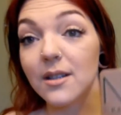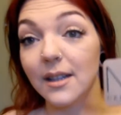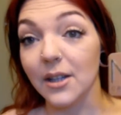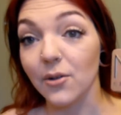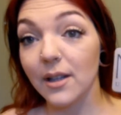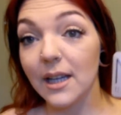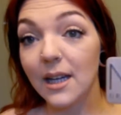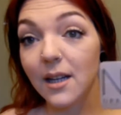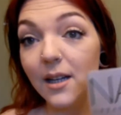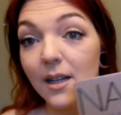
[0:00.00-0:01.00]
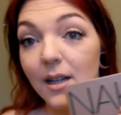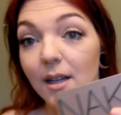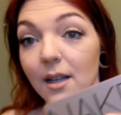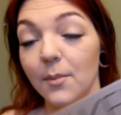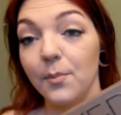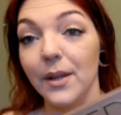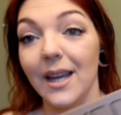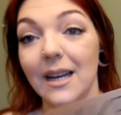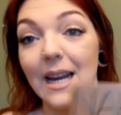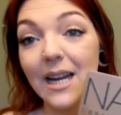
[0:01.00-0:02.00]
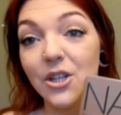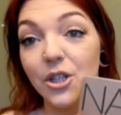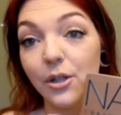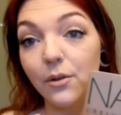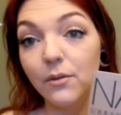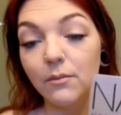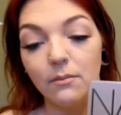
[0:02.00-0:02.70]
literally been like, Naked 2,